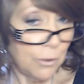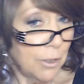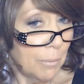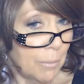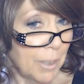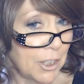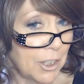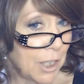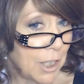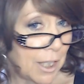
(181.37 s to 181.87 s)
to
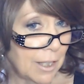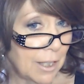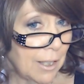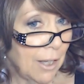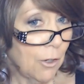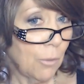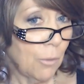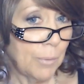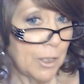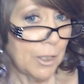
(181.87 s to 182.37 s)
my channel,
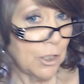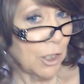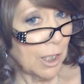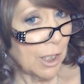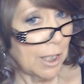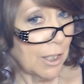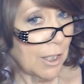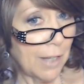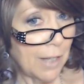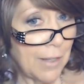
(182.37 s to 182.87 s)
I hope that you
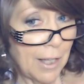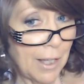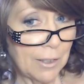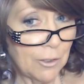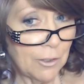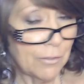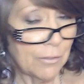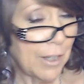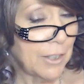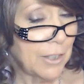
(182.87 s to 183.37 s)
click on that
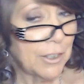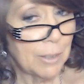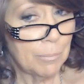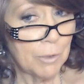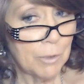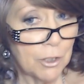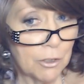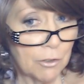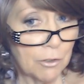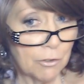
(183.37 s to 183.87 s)
little red
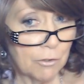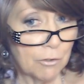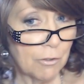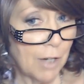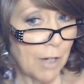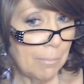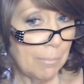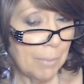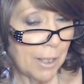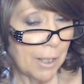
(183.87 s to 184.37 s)

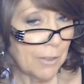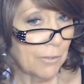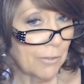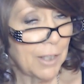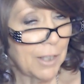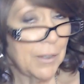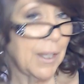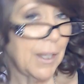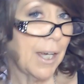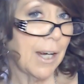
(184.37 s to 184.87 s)
subscribe button
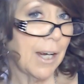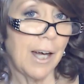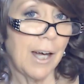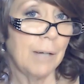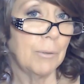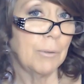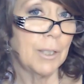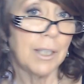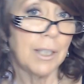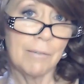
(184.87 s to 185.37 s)
right there. I
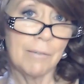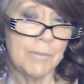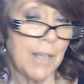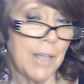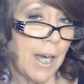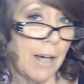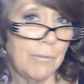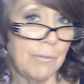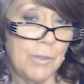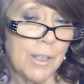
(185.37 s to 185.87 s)
would love to
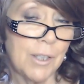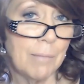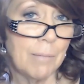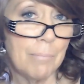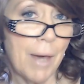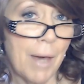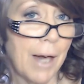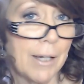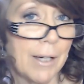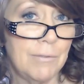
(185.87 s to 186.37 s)
have you come
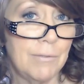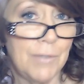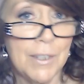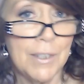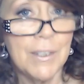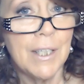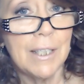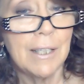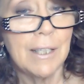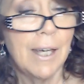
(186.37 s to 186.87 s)
back and
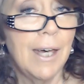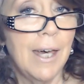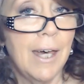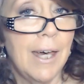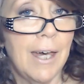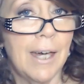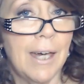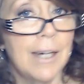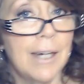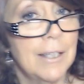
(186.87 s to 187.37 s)
visit.
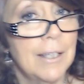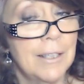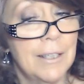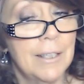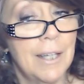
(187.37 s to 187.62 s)
And